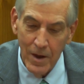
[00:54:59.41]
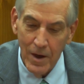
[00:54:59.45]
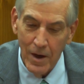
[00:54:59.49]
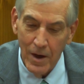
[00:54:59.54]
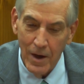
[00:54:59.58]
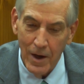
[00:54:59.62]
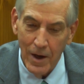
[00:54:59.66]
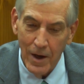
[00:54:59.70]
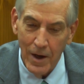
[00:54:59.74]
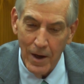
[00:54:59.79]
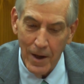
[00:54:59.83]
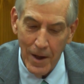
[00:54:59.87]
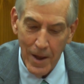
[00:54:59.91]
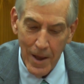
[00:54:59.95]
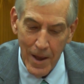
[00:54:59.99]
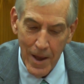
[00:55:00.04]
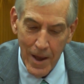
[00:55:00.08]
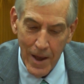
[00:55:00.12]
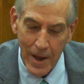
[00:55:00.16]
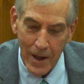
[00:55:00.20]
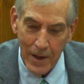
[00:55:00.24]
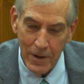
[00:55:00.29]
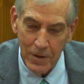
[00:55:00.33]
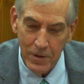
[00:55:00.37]

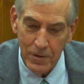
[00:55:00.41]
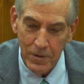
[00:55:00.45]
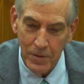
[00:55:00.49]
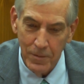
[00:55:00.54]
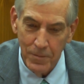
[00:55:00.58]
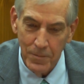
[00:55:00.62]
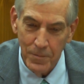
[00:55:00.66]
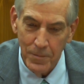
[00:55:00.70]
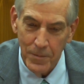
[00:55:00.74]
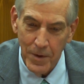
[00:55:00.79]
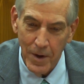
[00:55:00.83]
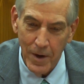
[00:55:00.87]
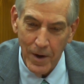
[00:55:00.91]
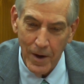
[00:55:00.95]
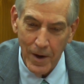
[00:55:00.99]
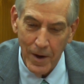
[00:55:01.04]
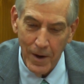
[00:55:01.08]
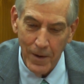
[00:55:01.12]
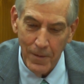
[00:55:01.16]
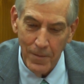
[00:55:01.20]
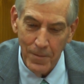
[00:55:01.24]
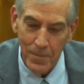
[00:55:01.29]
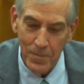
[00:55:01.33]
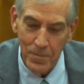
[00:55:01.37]
and
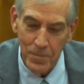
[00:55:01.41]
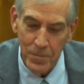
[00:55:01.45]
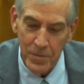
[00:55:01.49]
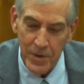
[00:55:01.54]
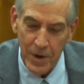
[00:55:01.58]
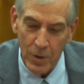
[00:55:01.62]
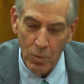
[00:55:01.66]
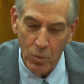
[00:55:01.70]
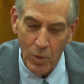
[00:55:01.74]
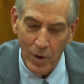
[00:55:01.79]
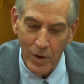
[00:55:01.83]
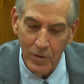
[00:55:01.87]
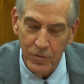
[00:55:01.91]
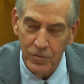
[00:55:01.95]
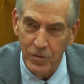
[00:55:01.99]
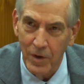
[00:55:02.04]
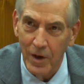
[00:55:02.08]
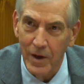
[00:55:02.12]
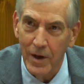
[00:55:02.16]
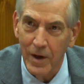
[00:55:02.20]
there was